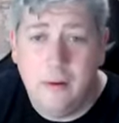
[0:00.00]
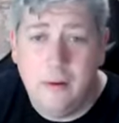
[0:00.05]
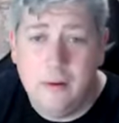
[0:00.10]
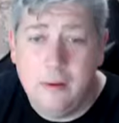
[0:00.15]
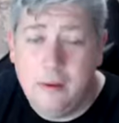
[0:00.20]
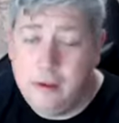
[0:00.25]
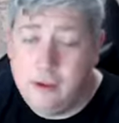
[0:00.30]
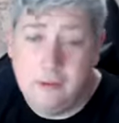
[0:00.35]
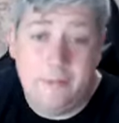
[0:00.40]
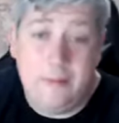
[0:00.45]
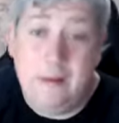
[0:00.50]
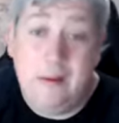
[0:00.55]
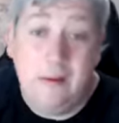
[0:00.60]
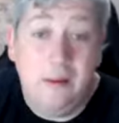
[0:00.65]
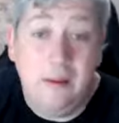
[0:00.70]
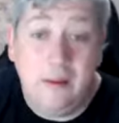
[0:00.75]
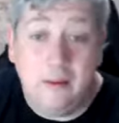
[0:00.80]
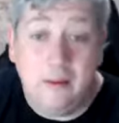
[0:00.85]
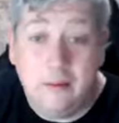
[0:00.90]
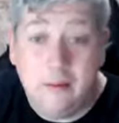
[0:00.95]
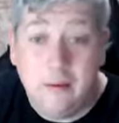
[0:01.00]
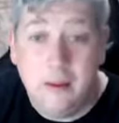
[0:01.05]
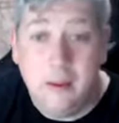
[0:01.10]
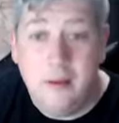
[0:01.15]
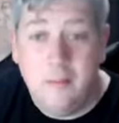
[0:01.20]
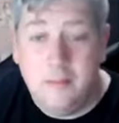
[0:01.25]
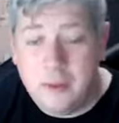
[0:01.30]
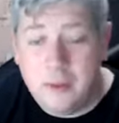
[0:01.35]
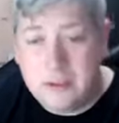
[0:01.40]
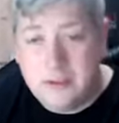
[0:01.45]
You can just be the leader.
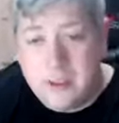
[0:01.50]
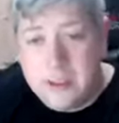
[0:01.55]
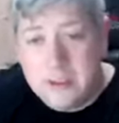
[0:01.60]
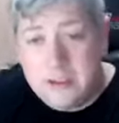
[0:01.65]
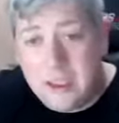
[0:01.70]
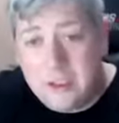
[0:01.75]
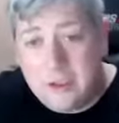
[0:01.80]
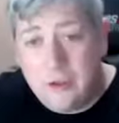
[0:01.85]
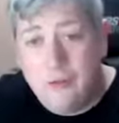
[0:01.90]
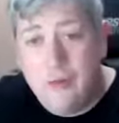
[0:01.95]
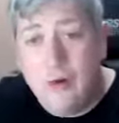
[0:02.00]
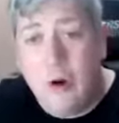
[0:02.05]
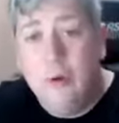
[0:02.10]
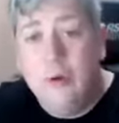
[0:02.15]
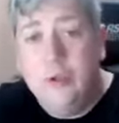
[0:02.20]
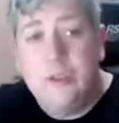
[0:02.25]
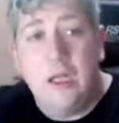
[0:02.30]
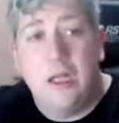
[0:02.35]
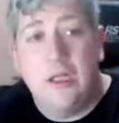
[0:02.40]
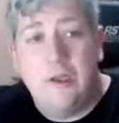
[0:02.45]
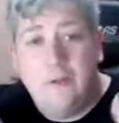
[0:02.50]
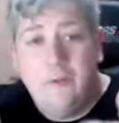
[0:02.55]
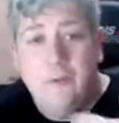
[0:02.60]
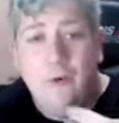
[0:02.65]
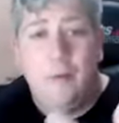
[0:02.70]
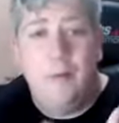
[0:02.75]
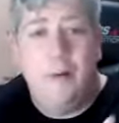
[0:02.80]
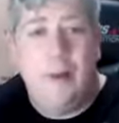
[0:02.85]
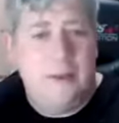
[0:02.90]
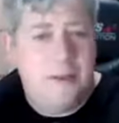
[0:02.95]
But as things start to grow, you start to
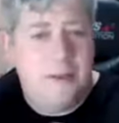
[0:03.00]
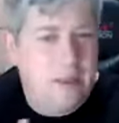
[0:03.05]
formalize.